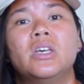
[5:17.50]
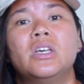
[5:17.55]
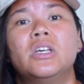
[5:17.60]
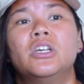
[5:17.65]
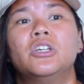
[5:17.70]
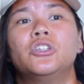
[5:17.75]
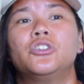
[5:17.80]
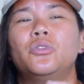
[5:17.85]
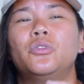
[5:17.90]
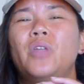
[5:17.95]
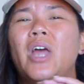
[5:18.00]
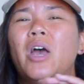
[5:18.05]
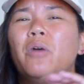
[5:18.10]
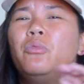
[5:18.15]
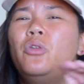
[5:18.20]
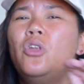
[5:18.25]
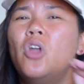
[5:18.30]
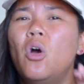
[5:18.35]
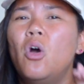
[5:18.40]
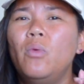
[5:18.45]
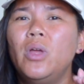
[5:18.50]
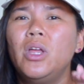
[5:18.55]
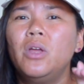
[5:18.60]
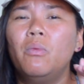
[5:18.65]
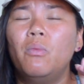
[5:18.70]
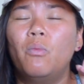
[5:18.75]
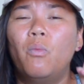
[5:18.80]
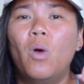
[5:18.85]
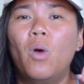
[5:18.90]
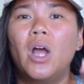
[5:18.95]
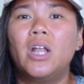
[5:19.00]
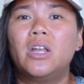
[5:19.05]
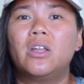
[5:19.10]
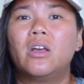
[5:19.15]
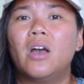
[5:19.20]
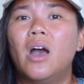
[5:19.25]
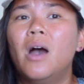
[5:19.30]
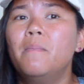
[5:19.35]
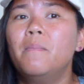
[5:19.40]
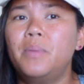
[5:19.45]
So now, knowing what
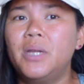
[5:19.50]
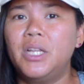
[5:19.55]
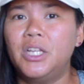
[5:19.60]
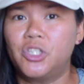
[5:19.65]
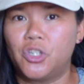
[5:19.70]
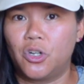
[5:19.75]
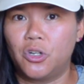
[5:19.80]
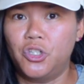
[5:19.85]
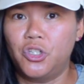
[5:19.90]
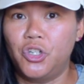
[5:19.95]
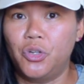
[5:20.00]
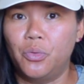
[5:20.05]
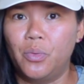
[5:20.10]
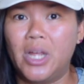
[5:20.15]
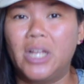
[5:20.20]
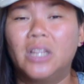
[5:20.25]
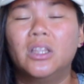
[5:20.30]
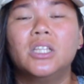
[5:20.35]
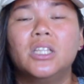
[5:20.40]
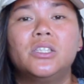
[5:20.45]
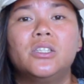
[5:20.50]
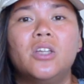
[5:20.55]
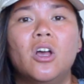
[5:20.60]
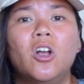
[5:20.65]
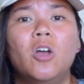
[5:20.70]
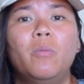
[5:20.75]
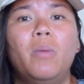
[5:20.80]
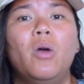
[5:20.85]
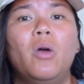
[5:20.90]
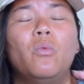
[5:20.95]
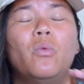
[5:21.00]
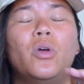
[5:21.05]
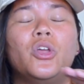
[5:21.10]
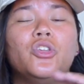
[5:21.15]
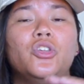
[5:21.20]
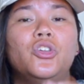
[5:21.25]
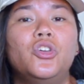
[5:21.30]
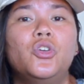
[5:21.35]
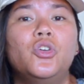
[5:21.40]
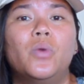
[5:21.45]
companies are doing, let's talk about what
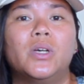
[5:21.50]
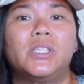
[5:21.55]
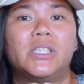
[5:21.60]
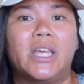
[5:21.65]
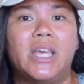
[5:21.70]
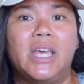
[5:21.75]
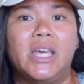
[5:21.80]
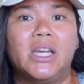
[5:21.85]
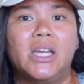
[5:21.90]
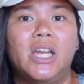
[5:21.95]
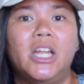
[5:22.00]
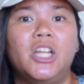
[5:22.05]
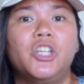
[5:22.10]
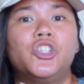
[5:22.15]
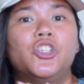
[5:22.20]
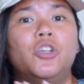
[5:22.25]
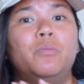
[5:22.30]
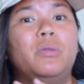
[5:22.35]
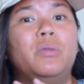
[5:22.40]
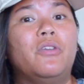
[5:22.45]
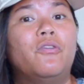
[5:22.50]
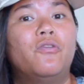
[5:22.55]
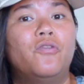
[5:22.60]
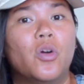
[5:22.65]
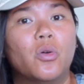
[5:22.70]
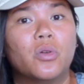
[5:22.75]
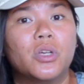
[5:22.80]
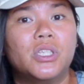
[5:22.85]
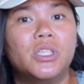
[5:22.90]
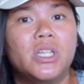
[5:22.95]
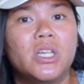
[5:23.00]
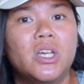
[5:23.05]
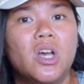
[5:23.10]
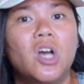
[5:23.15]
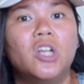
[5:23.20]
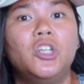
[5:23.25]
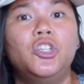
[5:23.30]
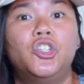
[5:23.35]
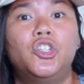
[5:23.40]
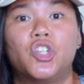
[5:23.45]
you as a candidate should be focusing
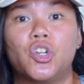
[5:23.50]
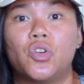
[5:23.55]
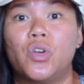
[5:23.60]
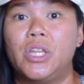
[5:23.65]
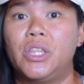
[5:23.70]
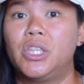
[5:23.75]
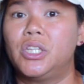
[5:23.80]
on during the